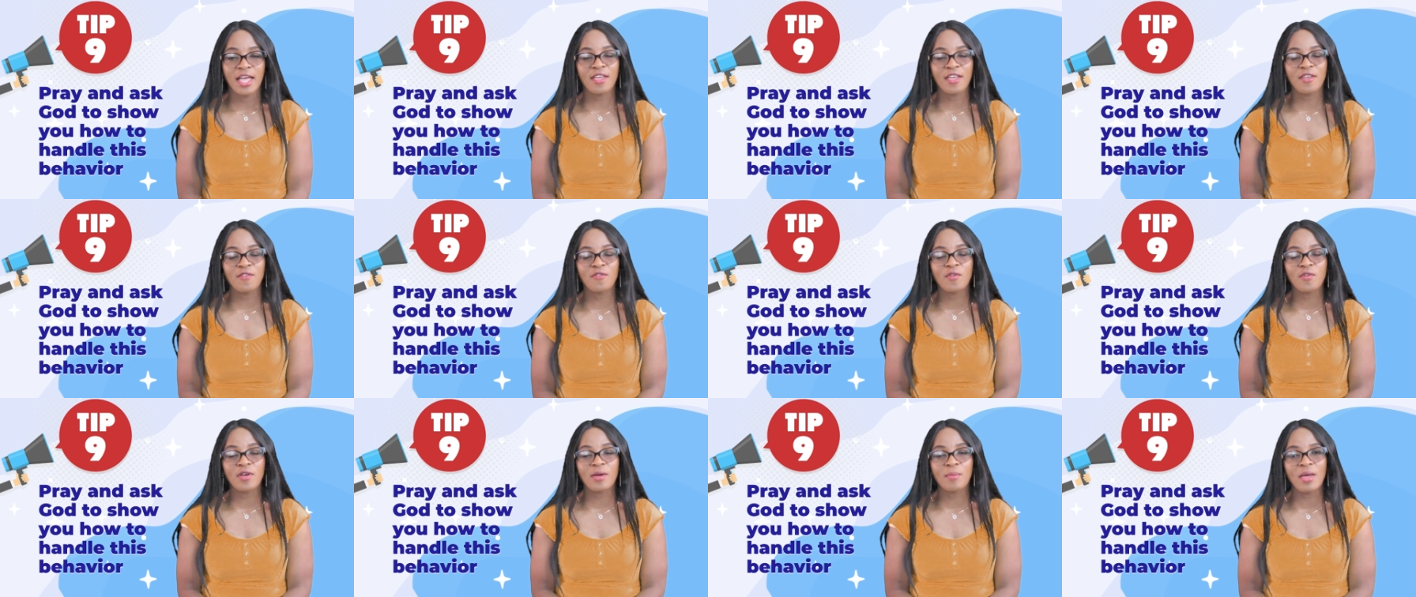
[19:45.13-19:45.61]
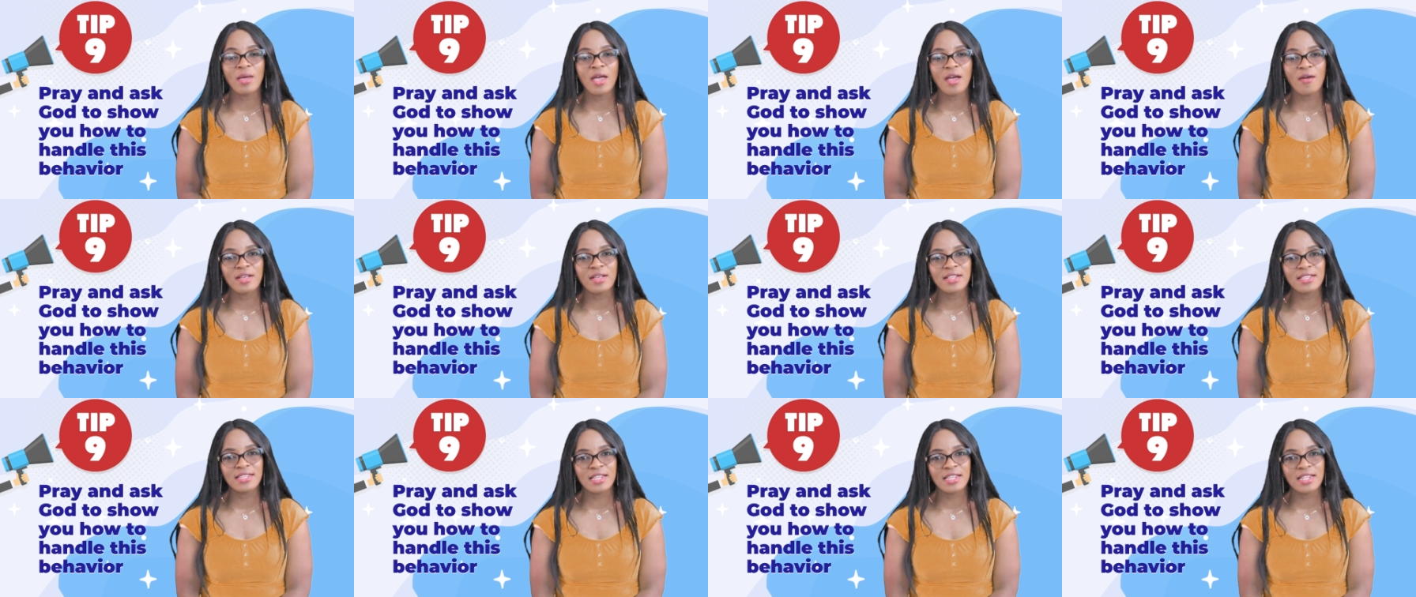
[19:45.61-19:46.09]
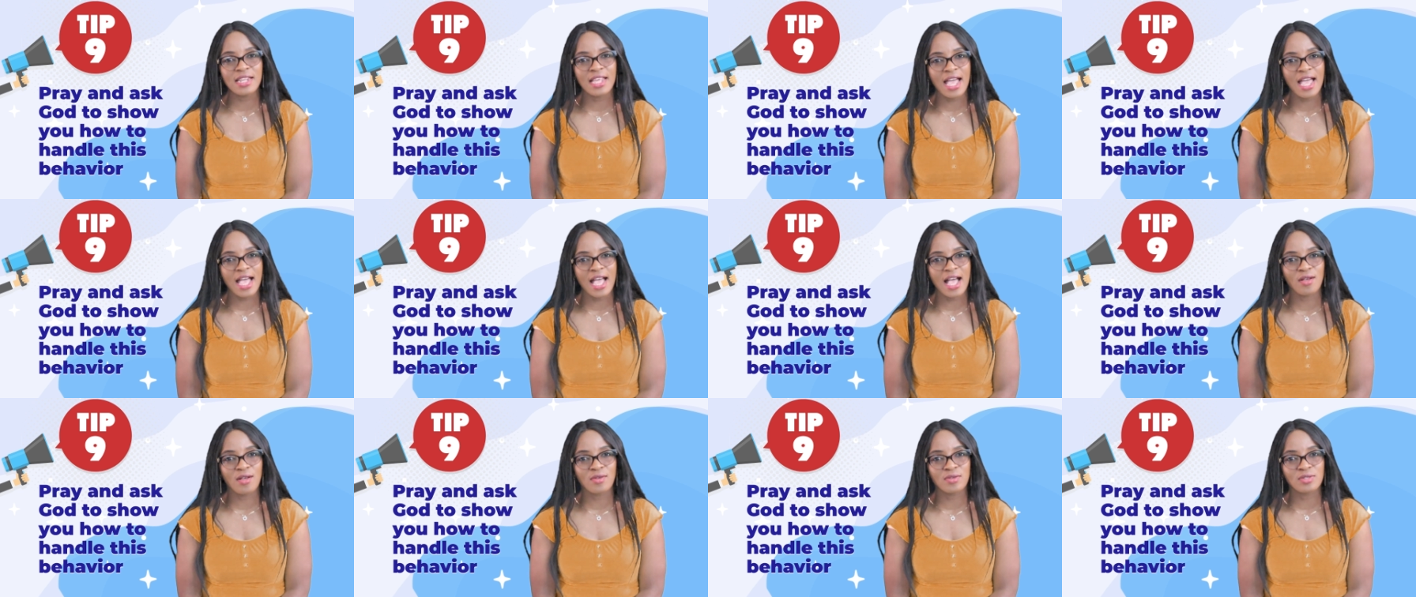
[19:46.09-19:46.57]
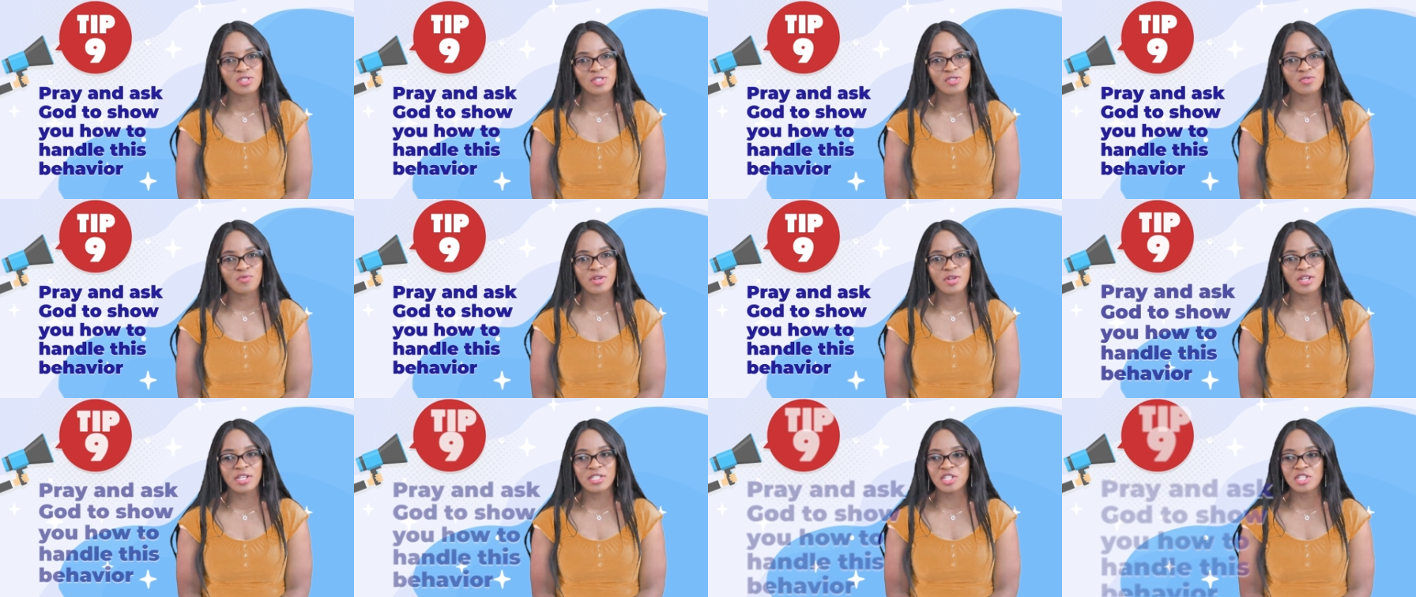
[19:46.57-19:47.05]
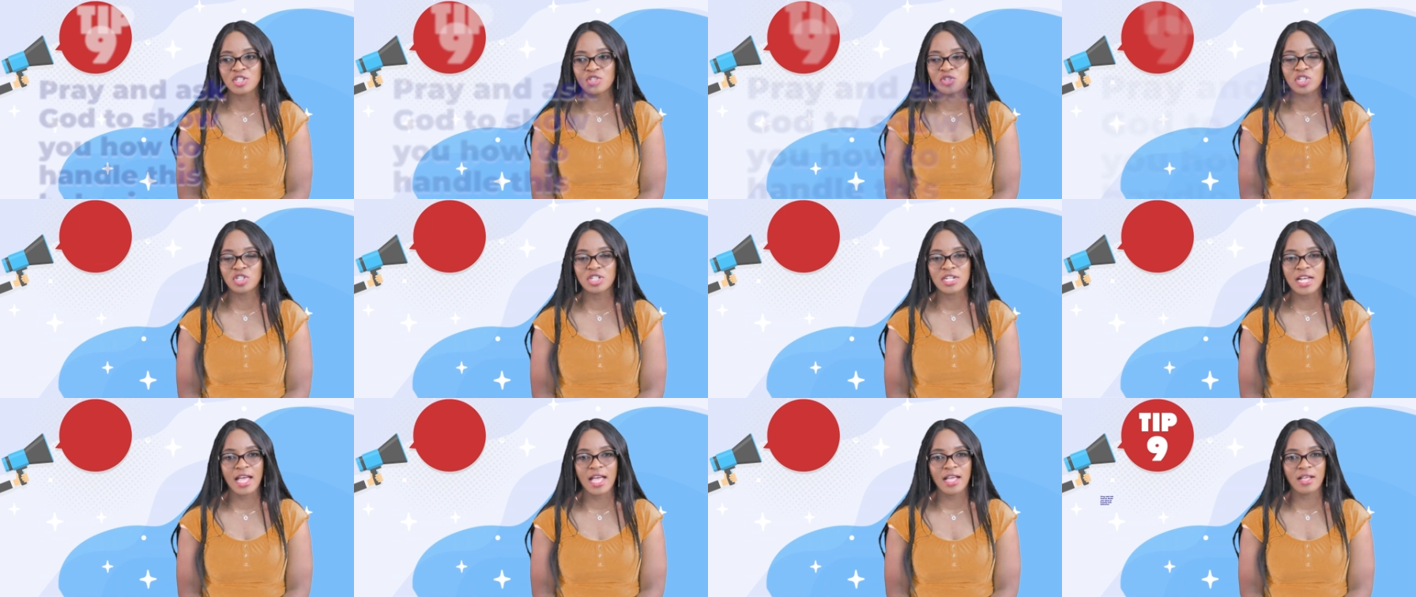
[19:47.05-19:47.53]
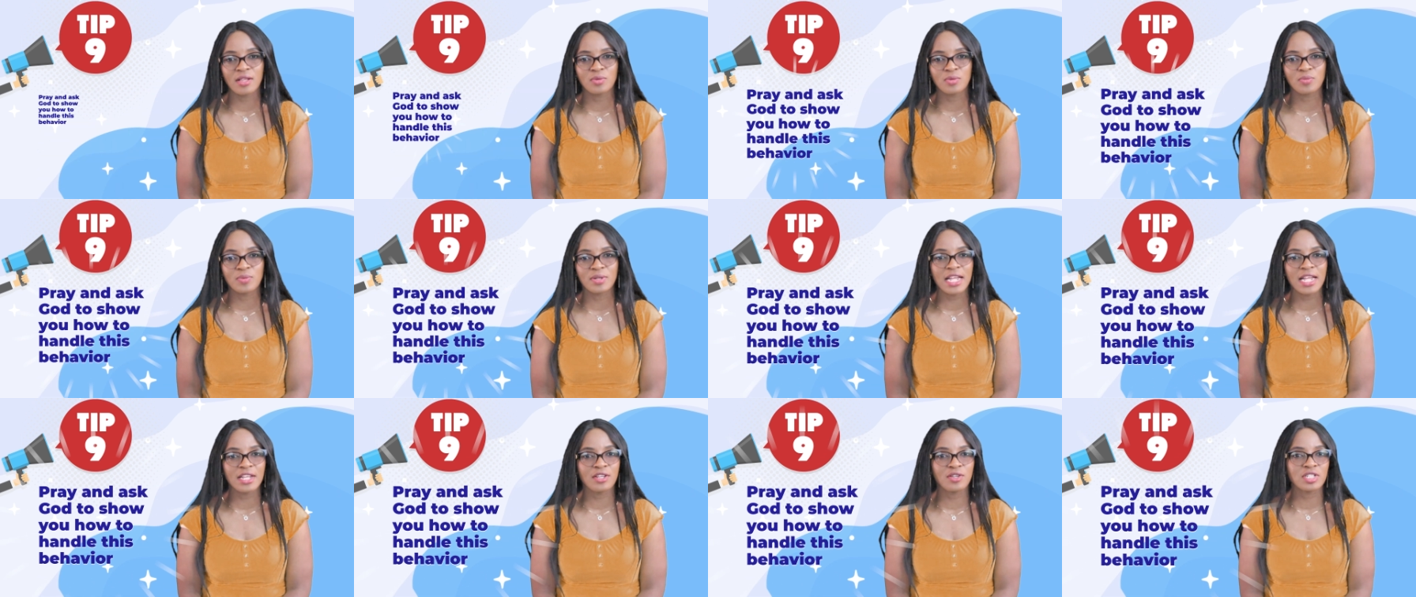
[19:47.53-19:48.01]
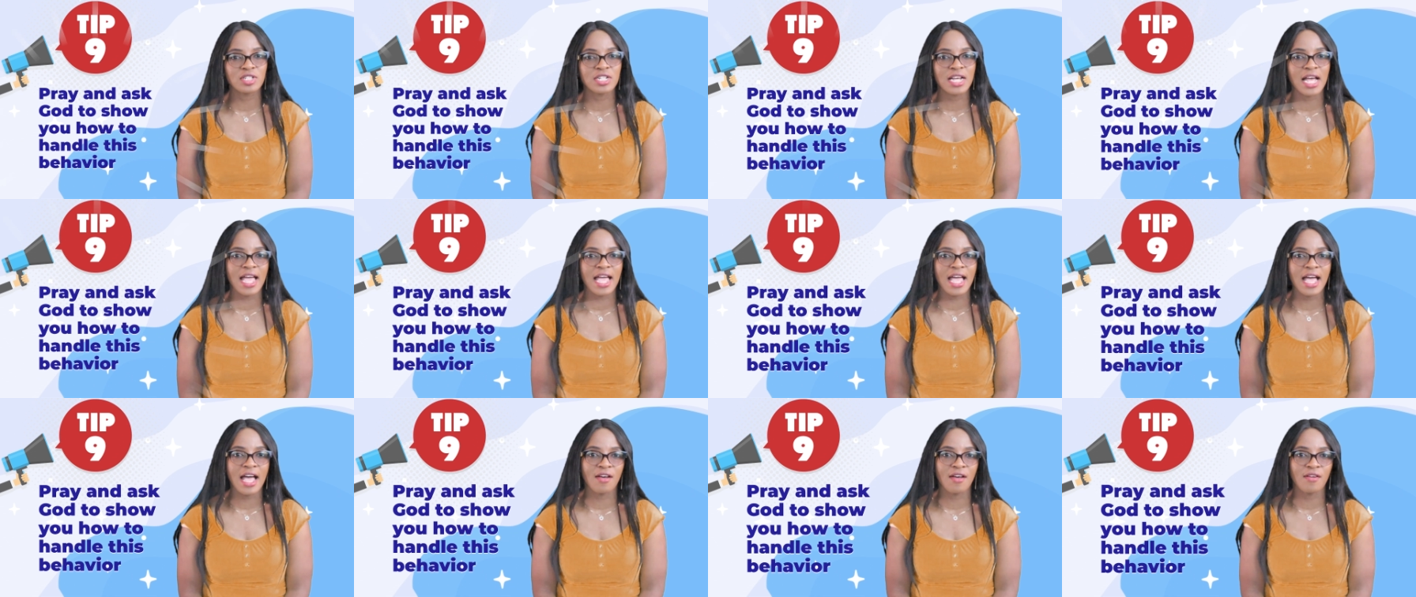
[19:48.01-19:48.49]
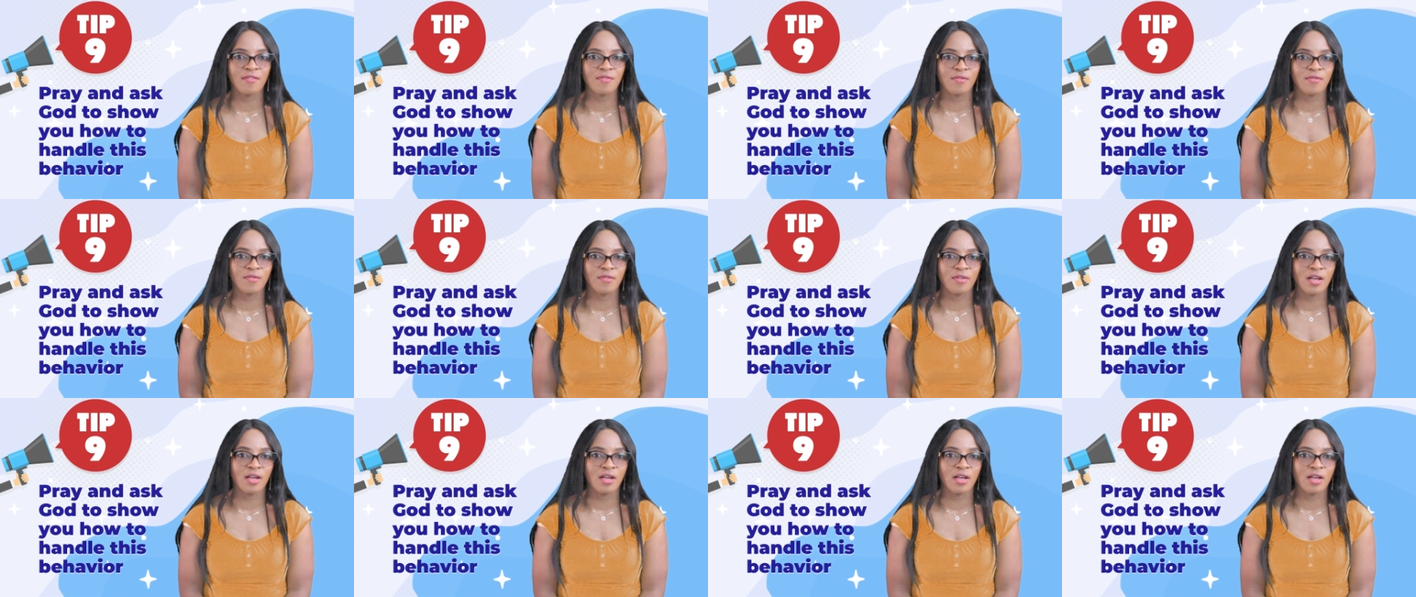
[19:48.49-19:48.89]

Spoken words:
If you're a parent in the house raising your child, whether your child have